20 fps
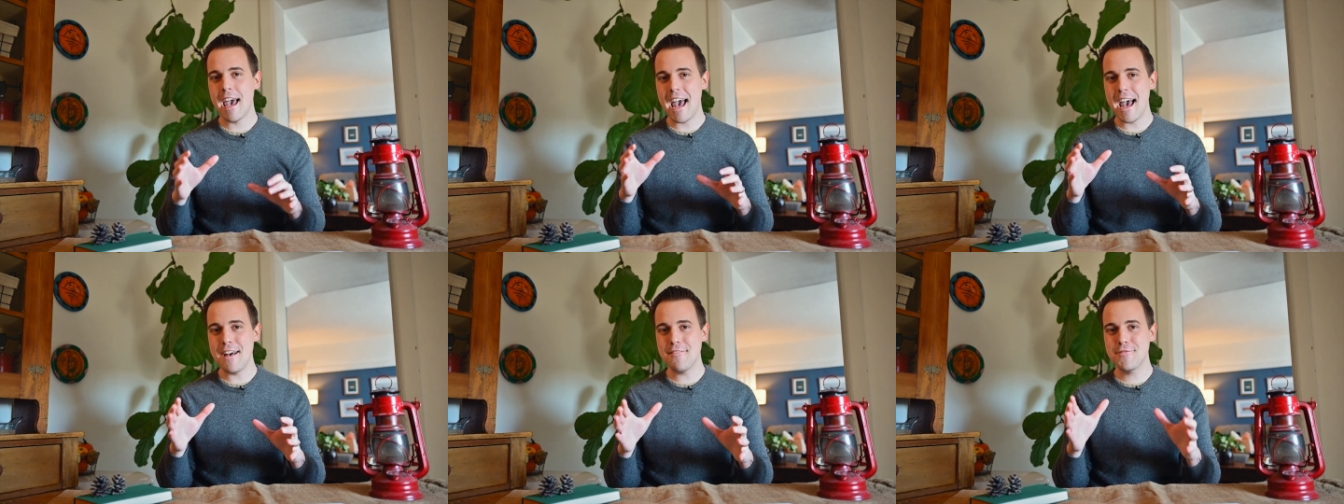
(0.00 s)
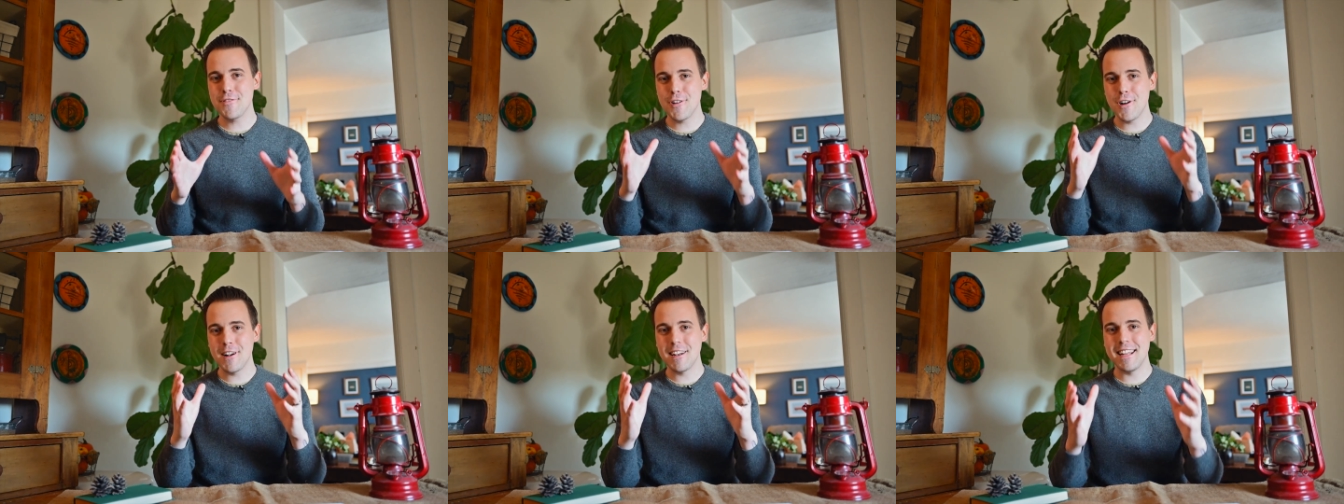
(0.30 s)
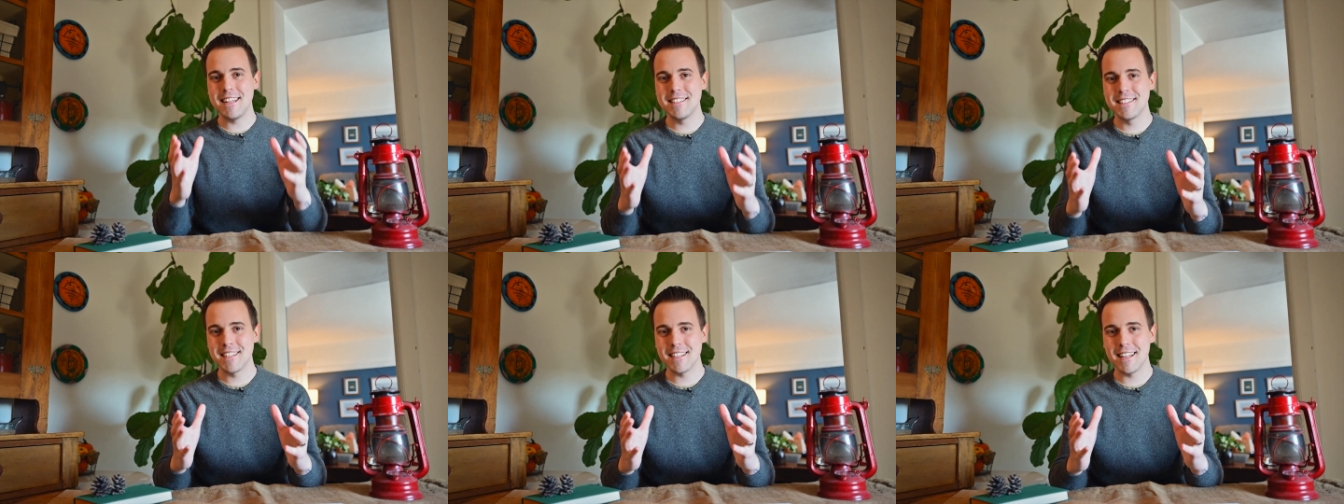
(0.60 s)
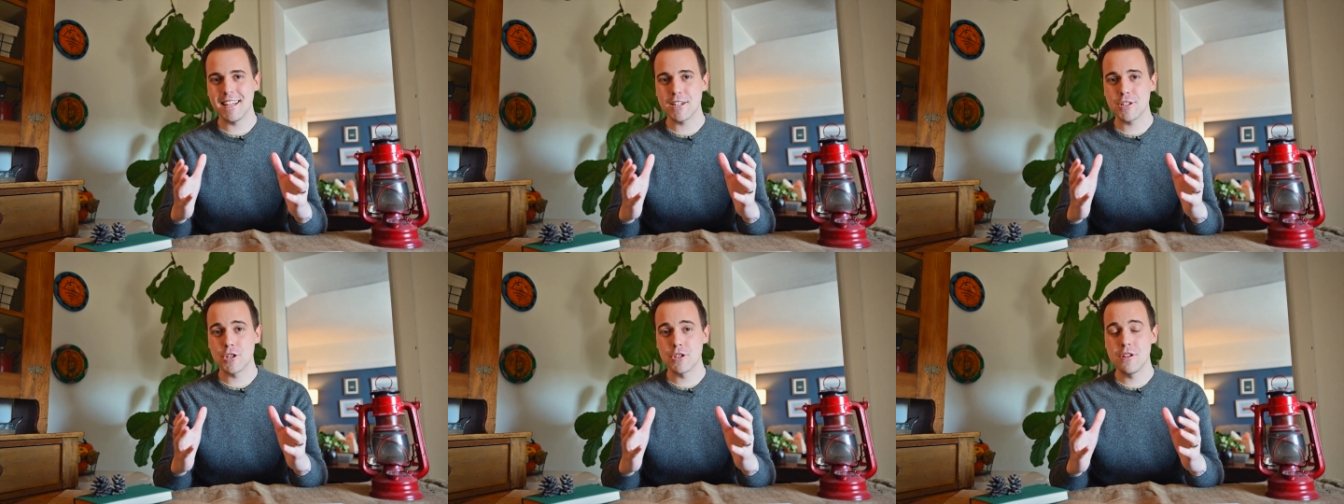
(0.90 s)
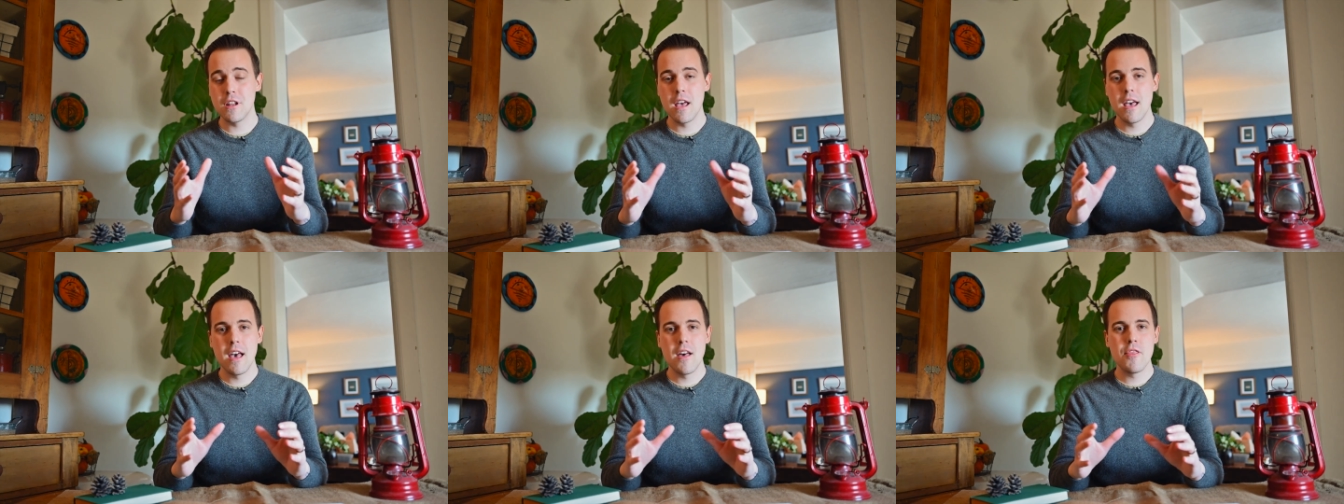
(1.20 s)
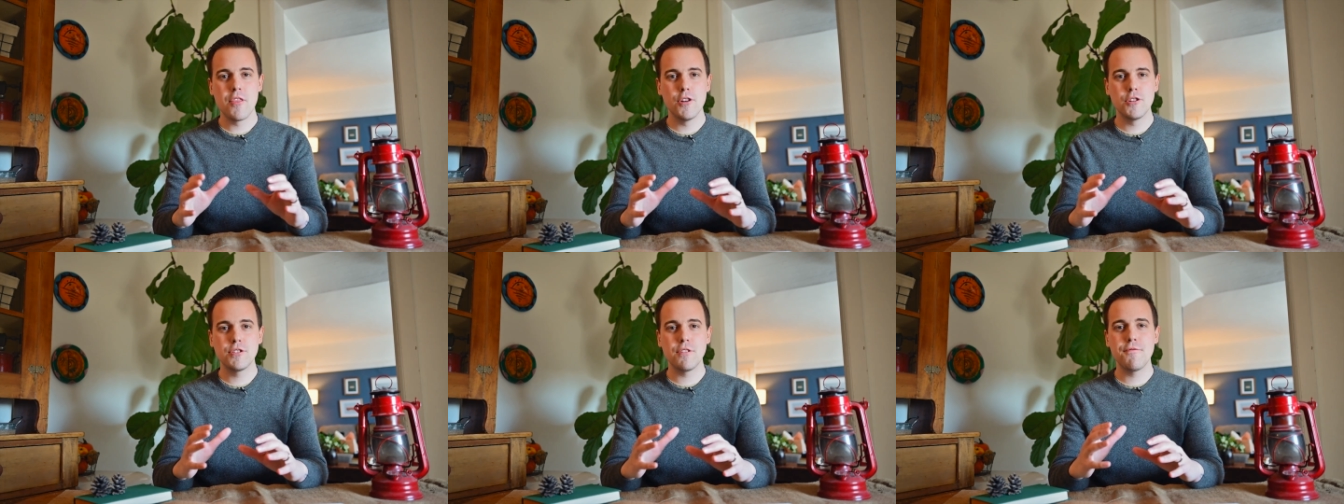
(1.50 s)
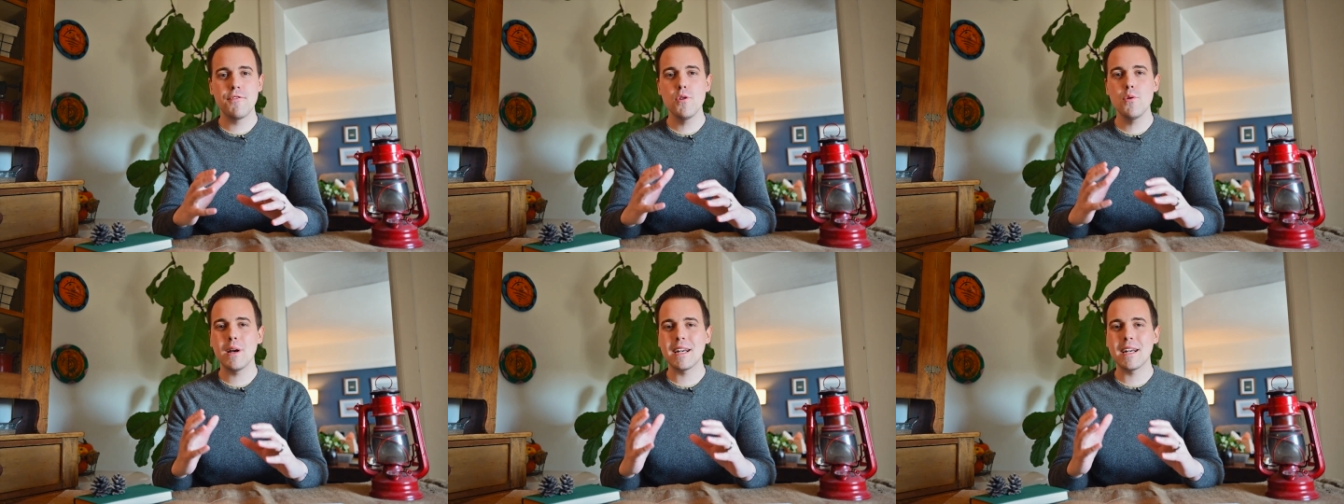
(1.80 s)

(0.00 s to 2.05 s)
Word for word: After our lens selection, there's a few